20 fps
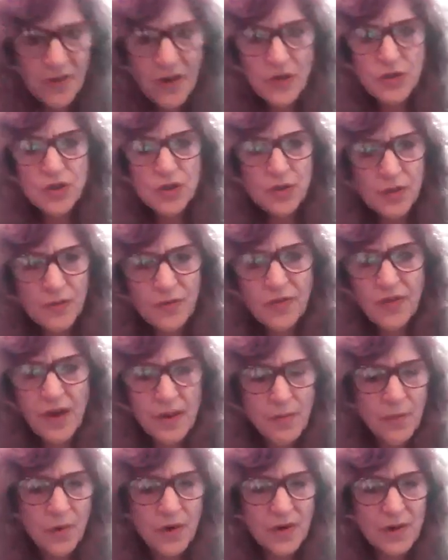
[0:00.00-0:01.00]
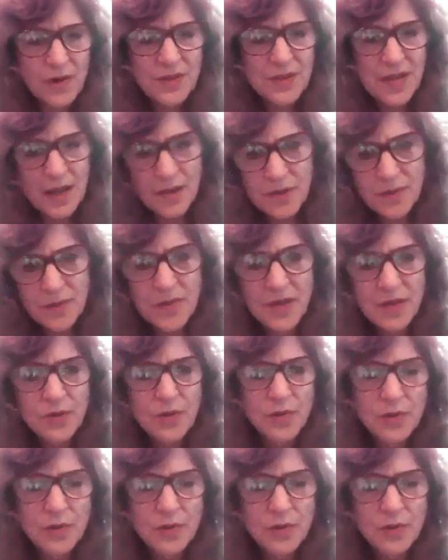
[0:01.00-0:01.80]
functional frameworks that could be